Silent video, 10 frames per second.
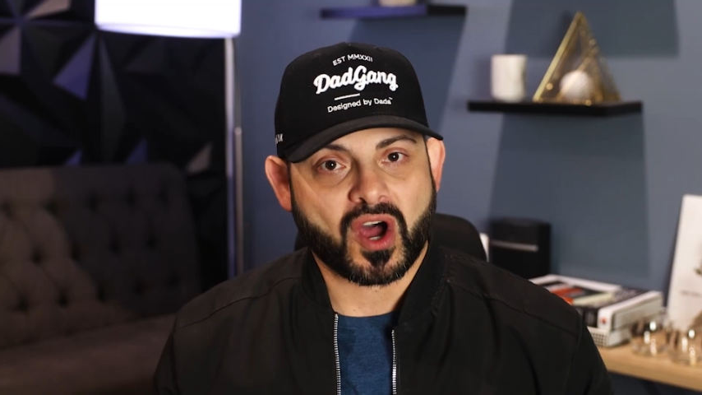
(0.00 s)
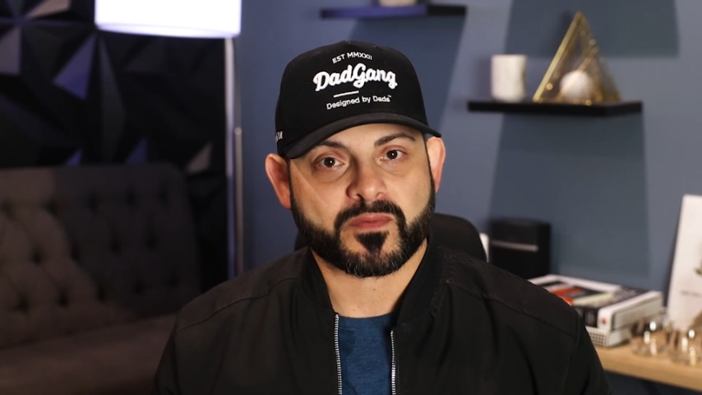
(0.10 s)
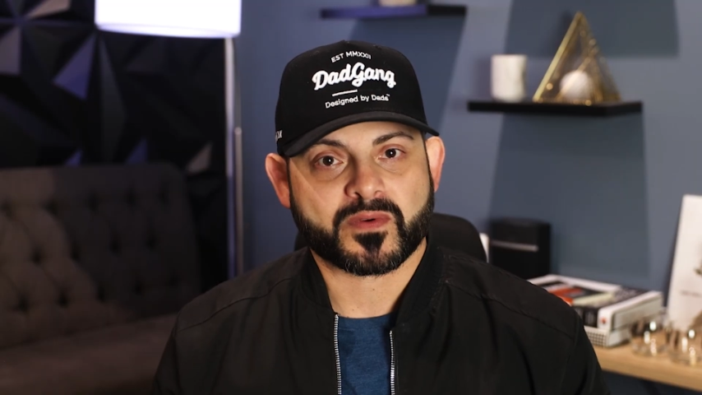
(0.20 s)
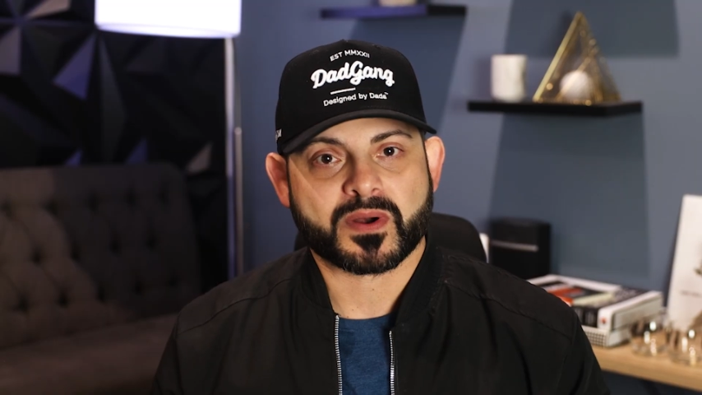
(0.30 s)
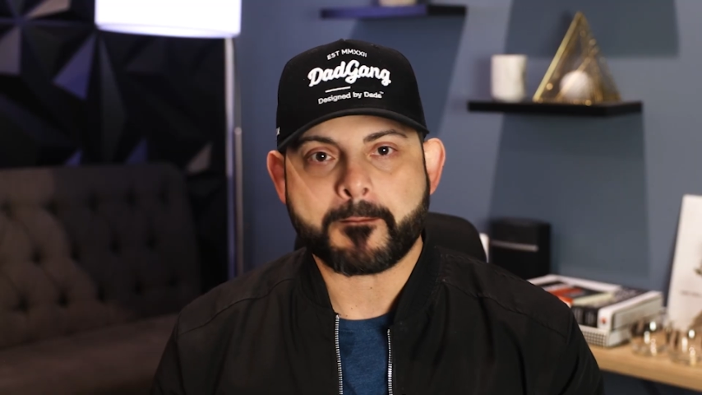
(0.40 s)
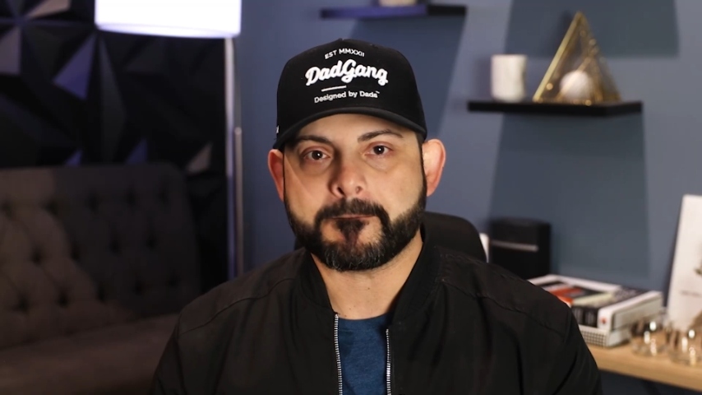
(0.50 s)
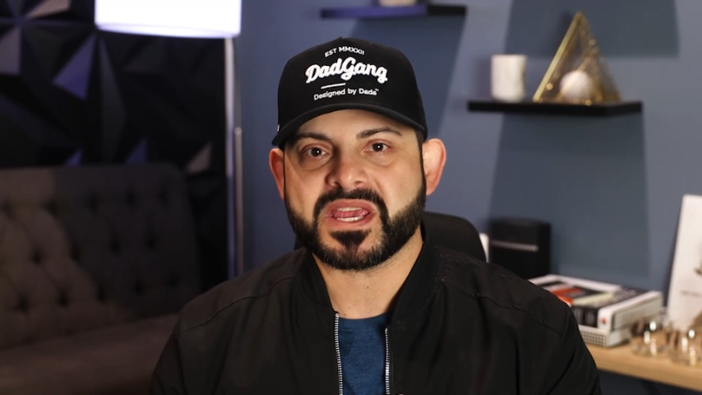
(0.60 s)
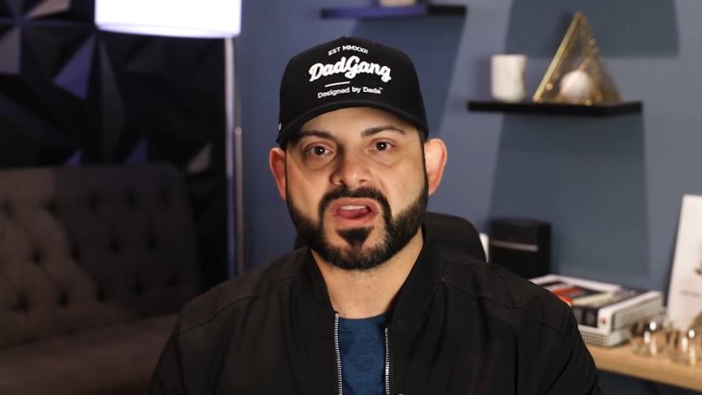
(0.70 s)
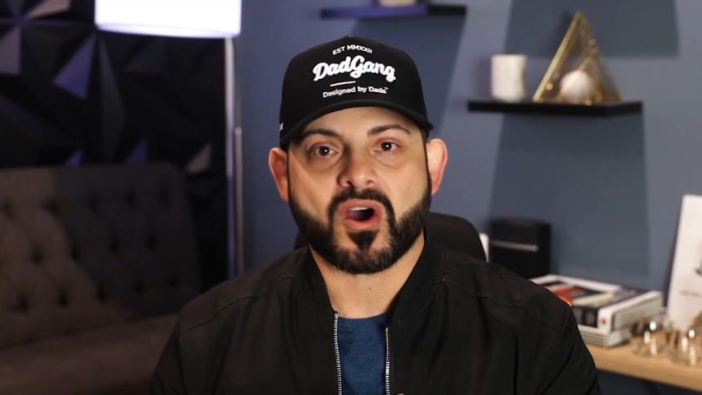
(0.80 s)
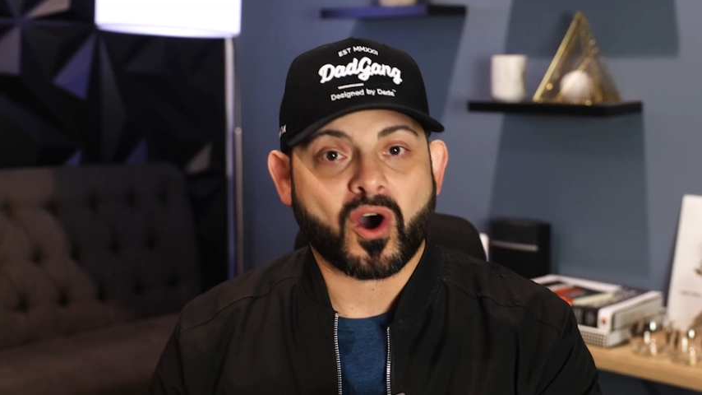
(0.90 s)
offer
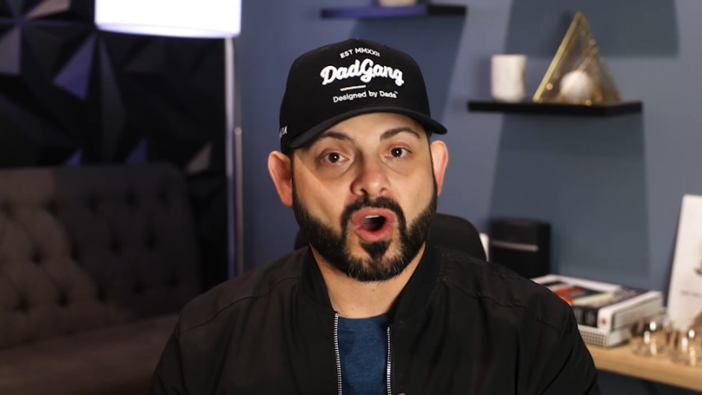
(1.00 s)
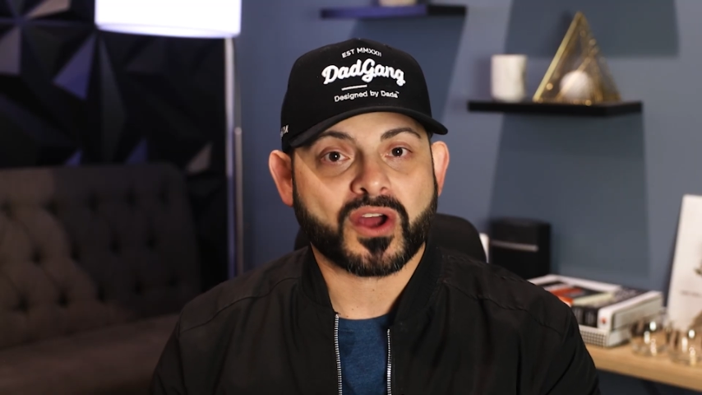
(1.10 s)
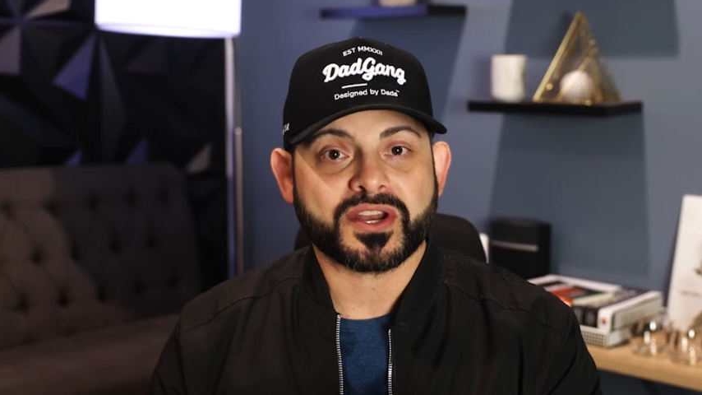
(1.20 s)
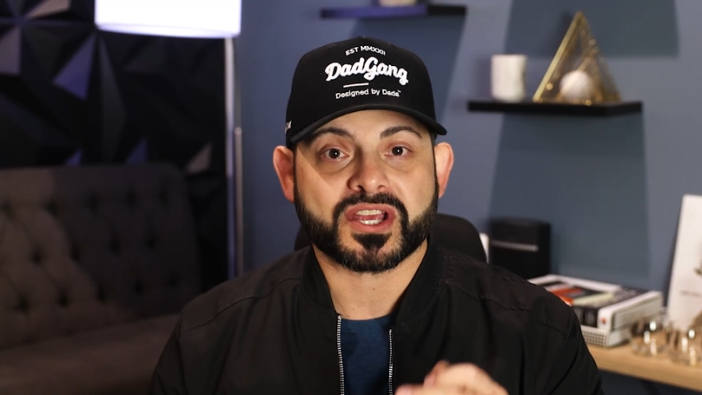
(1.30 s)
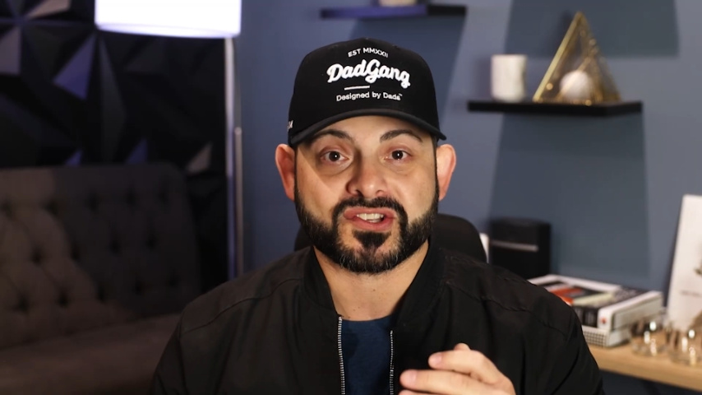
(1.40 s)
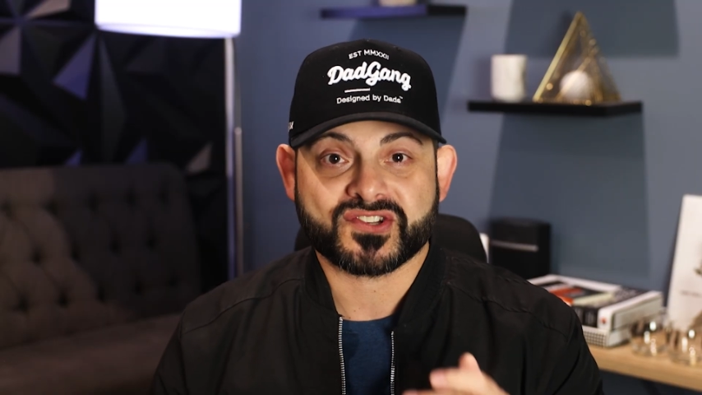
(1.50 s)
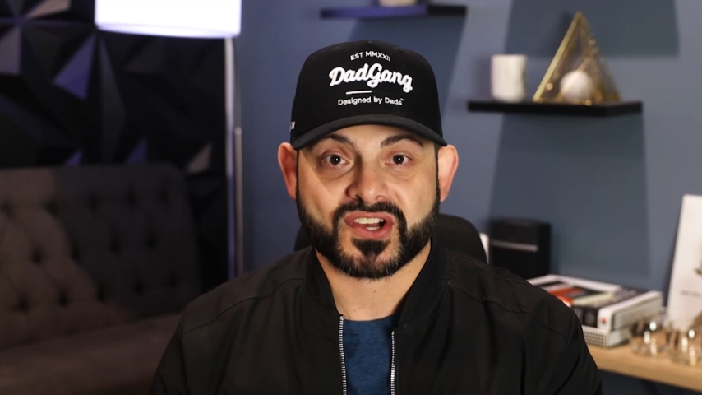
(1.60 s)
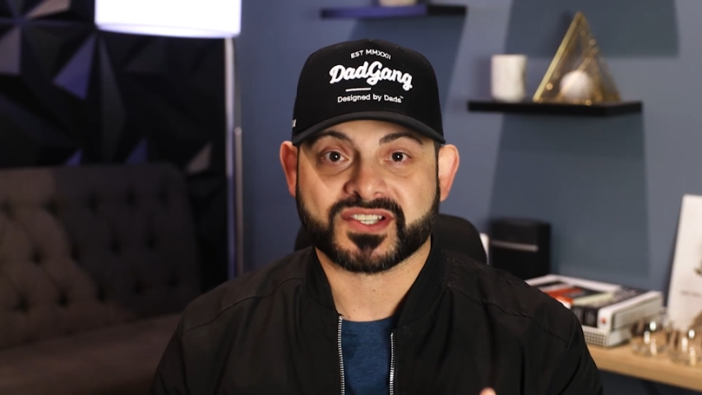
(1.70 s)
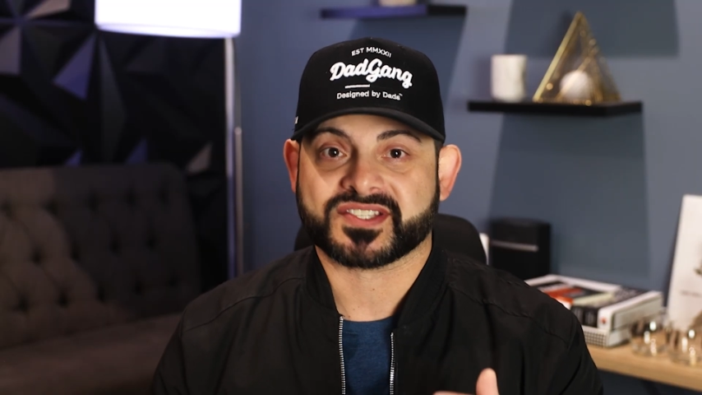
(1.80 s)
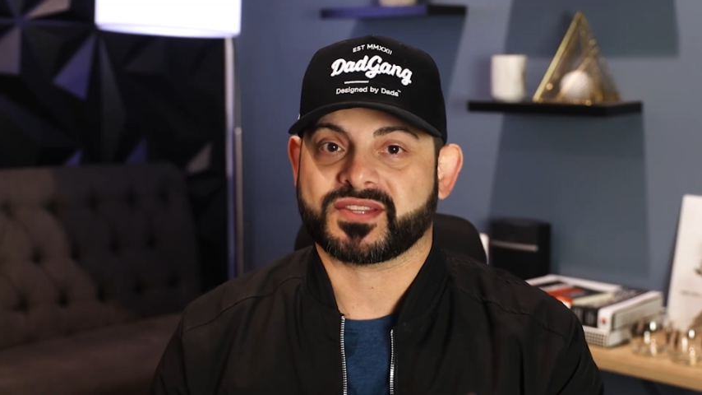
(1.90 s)
beyond
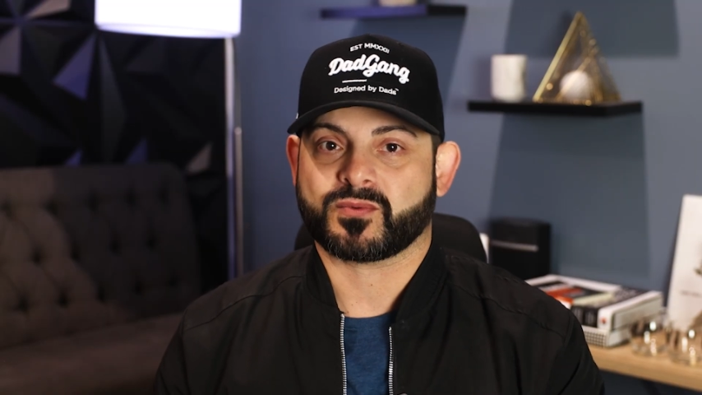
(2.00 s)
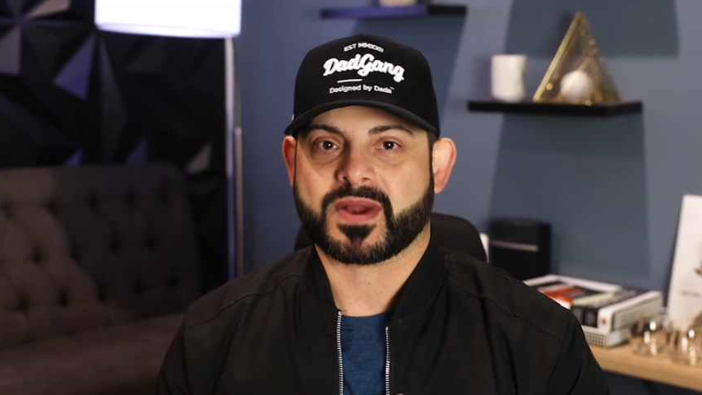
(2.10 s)
just the